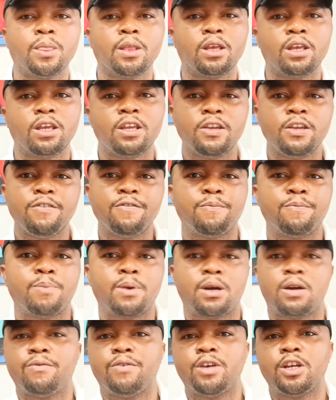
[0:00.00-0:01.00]
If
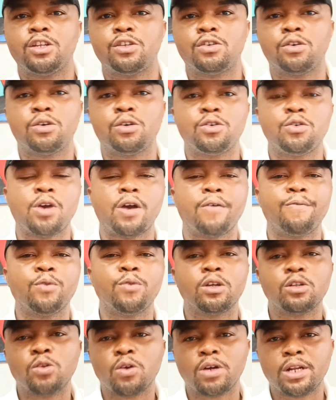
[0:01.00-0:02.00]
peradventure you have not
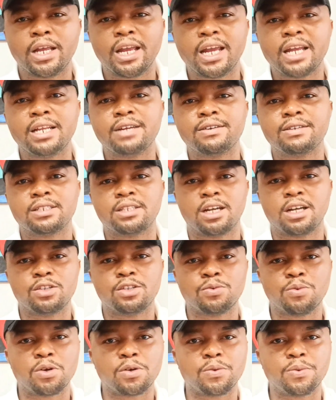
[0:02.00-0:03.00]
done any research
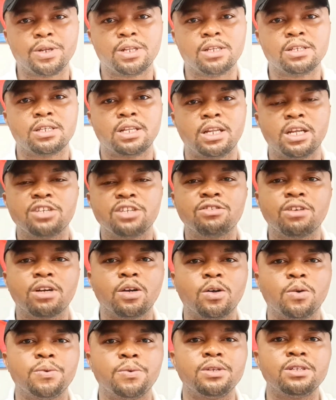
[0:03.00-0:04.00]
work with this lecturer
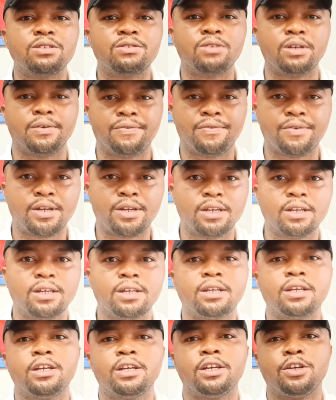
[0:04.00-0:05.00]
or this referee,
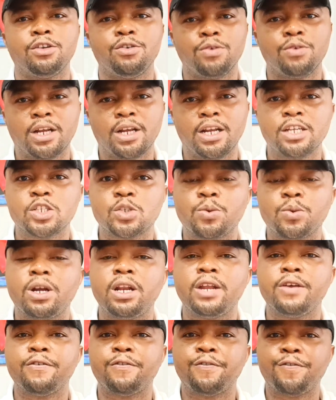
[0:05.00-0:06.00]
you can as well
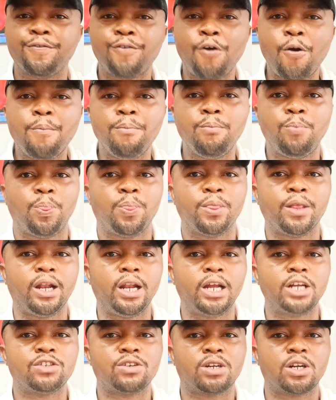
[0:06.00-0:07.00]
inform the
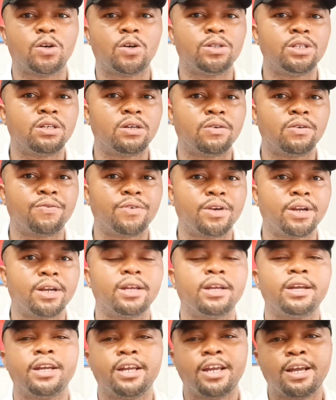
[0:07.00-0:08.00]
lecturer or the referee
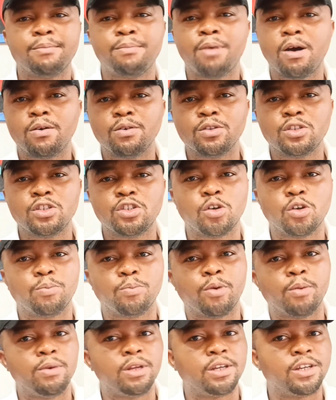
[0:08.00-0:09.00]
about your
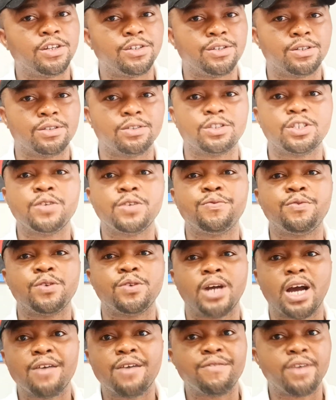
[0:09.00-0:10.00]
publications if you
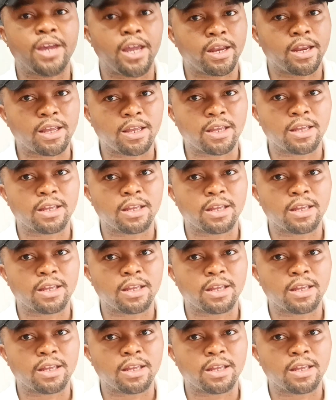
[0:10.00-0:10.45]
have any.